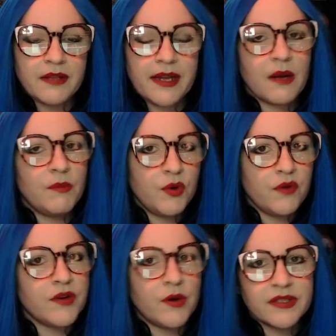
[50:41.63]
like a
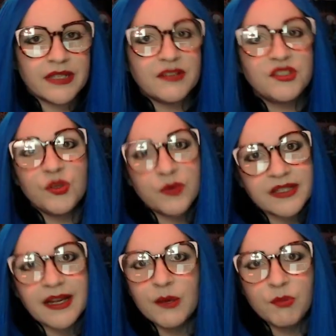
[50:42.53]
move known as a
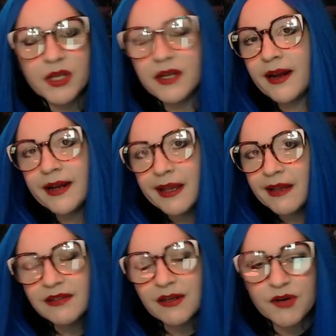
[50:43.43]
suicide bid, I guess.